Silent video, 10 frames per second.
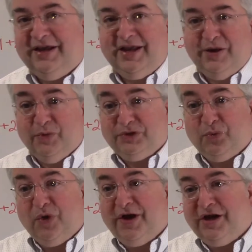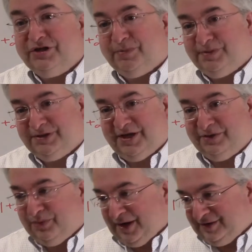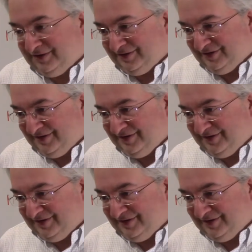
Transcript: He was 100% right.